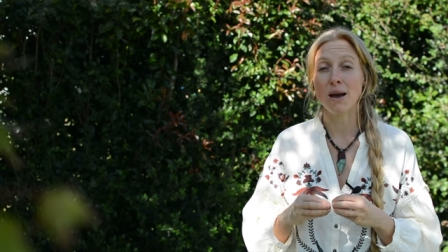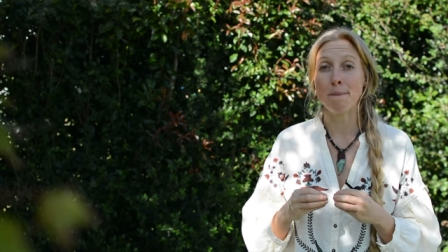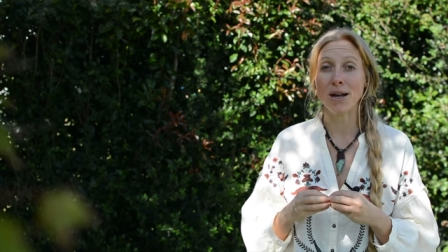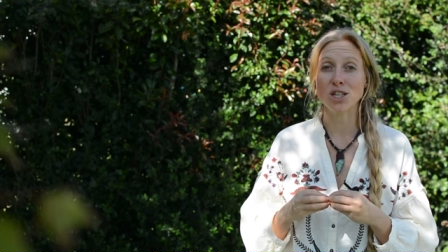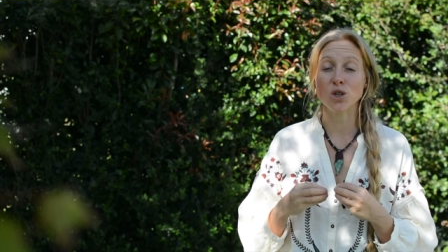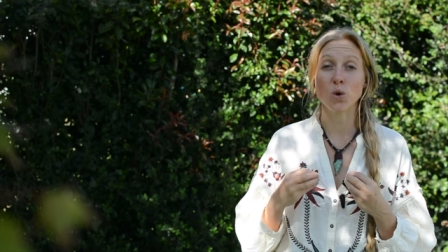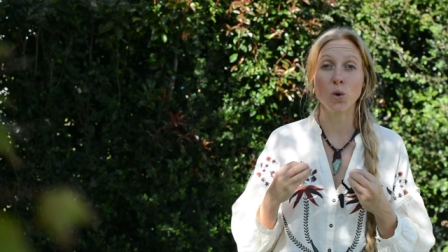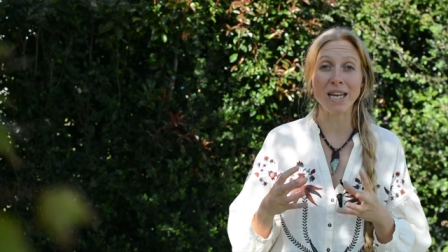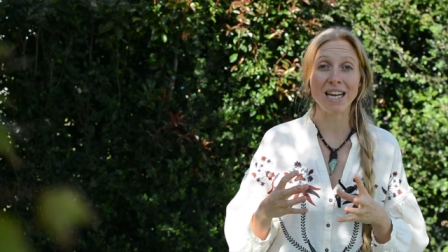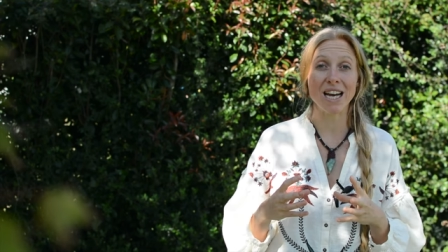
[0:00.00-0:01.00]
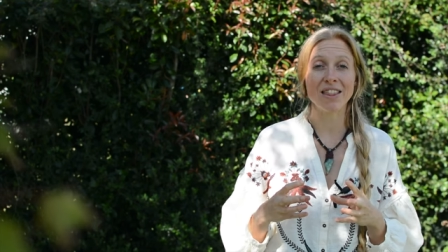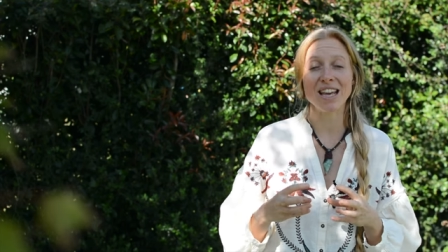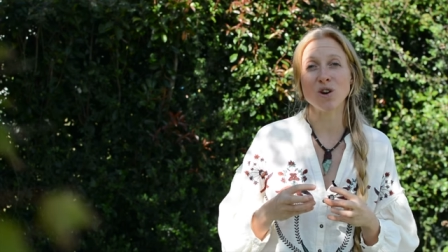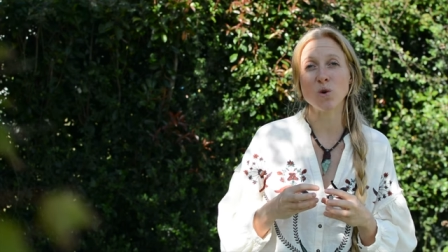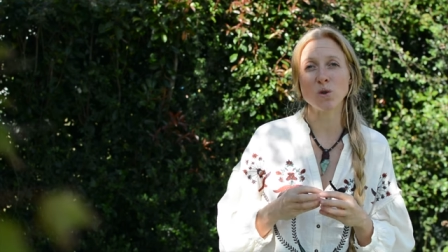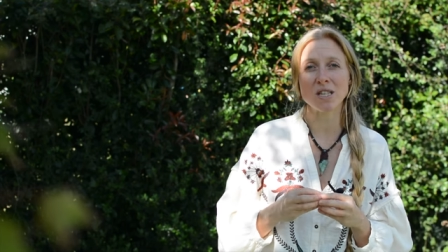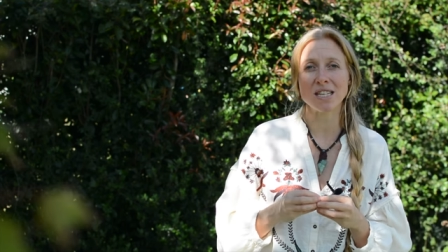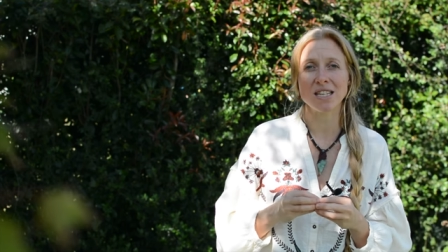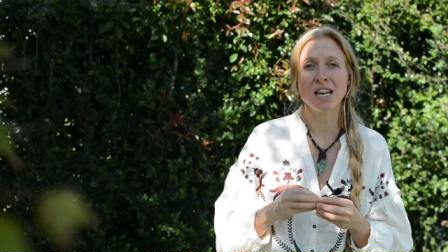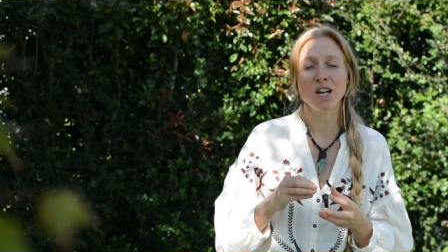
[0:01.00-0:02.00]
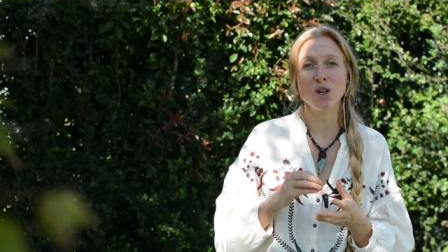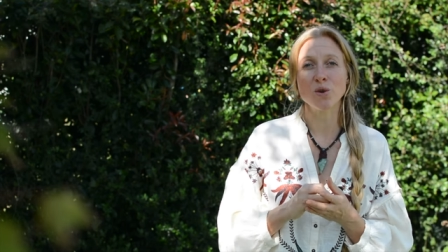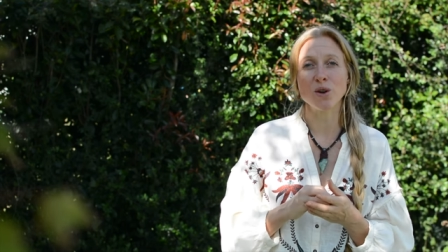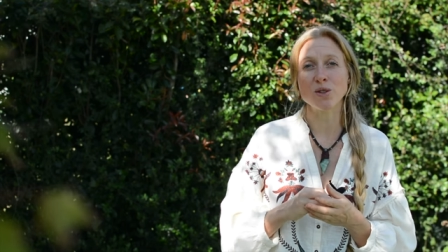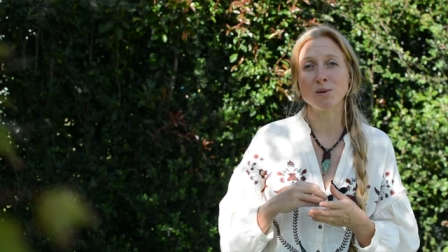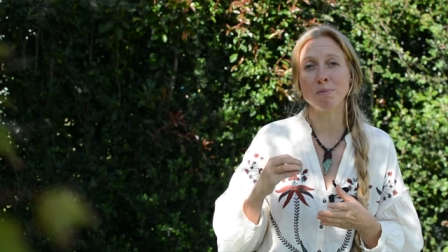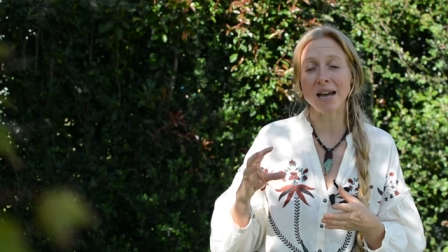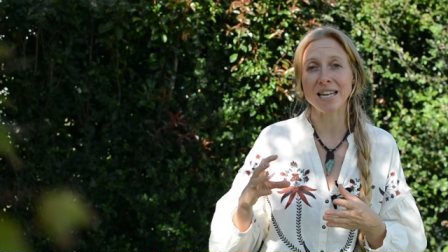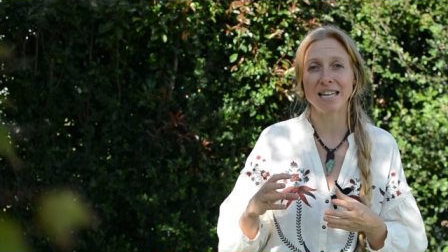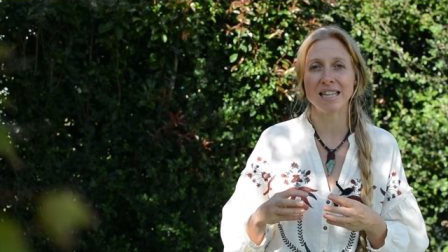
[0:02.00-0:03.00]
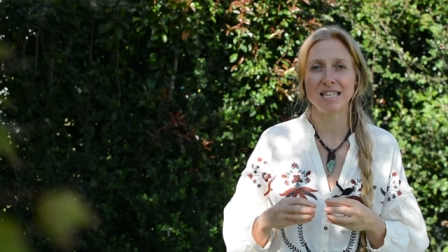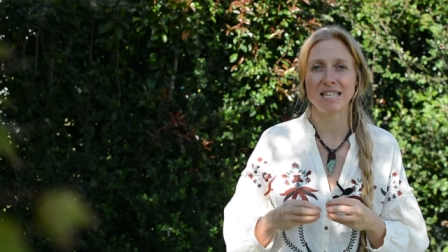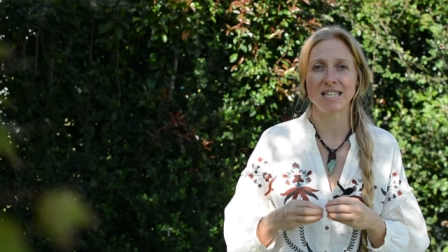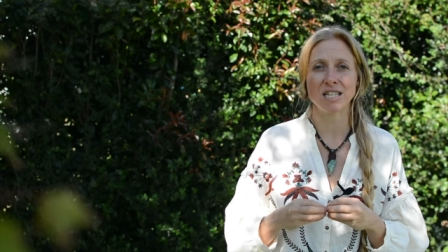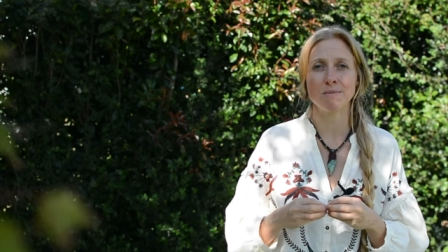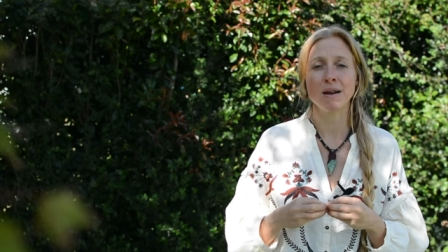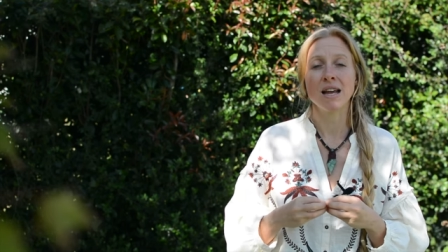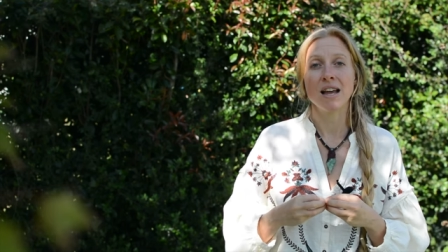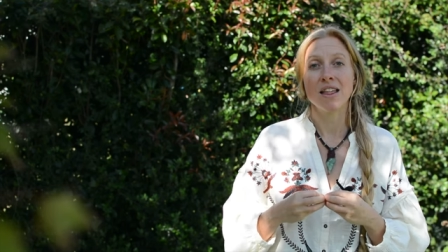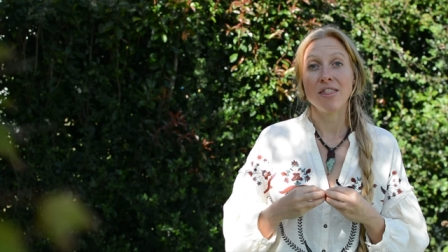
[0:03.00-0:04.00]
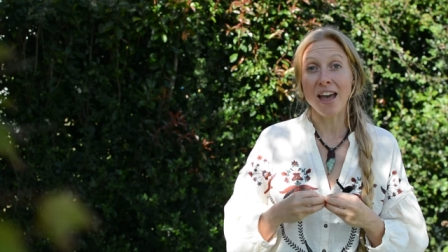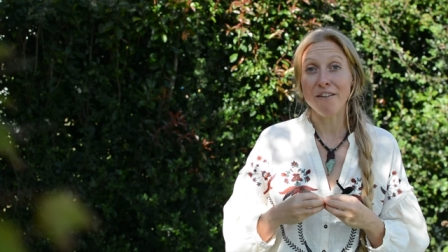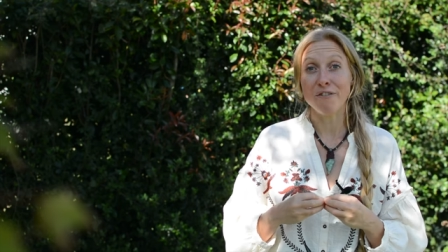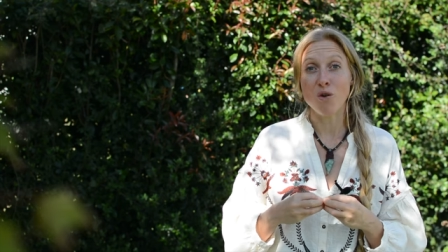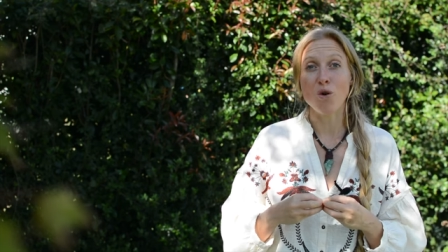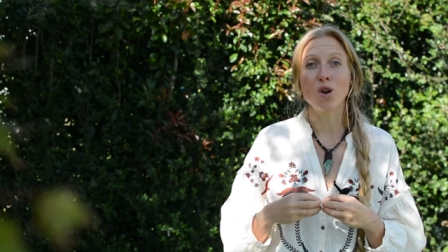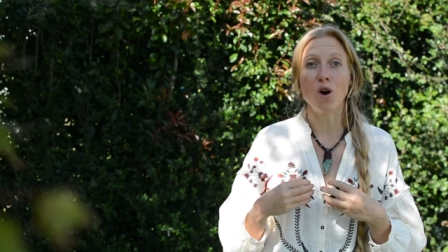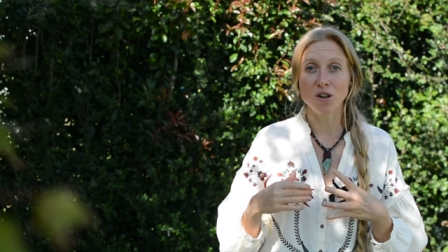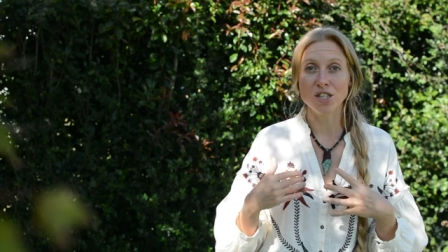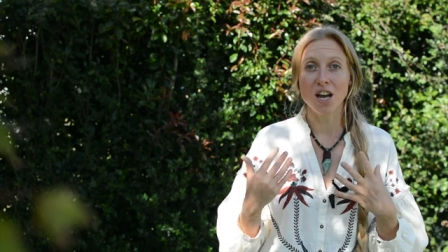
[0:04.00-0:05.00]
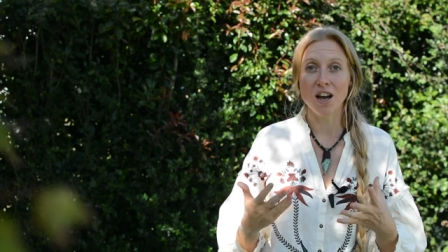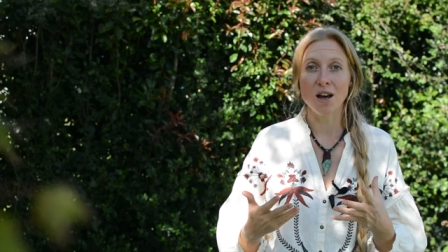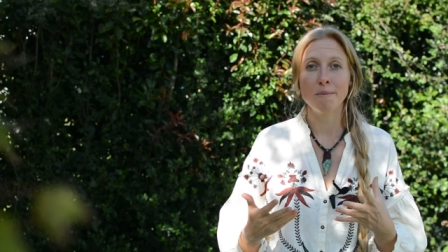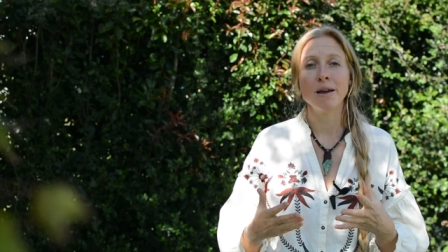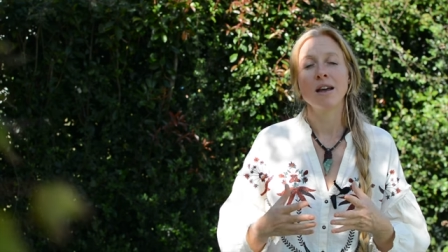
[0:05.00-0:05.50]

much quicker, they cause this glucose spike in the system. Therefore, long term,